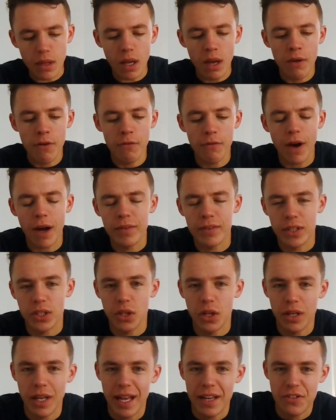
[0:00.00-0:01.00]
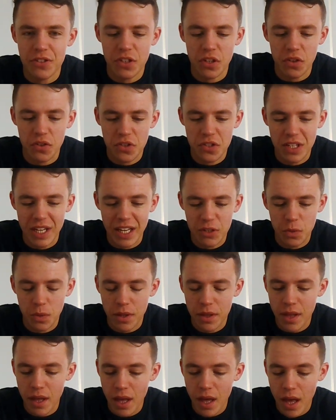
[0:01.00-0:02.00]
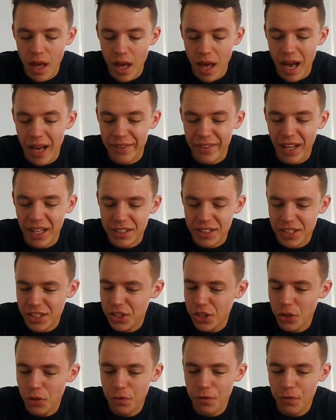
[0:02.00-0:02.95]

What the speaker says: 5 o'clock Ascot Stakes with a 92